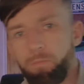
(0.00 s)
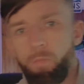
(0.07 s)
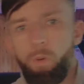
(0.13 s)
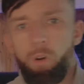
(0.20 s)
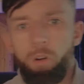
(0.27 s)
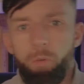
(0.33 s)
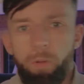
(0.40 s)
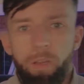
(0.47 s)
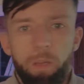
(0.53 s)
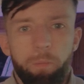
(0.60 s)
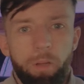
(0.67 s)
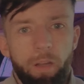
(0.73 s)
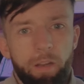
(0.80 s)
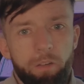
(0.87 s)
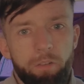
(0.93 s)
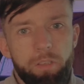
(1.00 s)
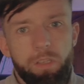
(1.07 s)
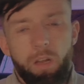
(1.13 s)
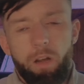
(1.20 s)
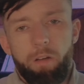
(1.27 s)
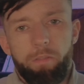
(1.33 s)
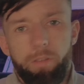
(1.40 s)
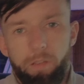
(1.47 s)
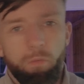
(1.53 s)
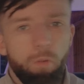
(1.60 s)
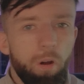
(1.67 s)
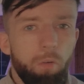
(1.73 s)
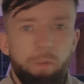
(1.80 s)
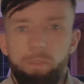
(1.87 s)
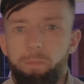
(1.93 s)
or do we keep it kind of reserved?
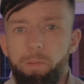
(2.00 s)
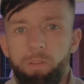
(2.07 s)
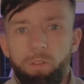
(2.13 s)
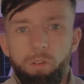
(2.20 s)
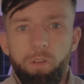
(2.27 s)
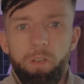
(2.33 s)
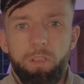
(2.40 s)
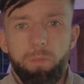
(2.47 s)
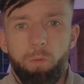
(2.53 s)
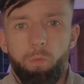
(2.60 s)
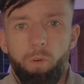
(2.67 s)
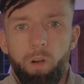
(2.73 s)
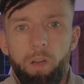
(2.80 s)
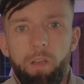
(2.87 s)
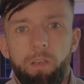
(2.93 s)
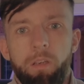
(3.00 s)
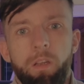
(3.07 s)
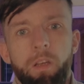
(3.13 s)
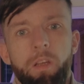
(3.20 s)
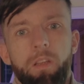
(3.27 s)
What we've been doing has been working.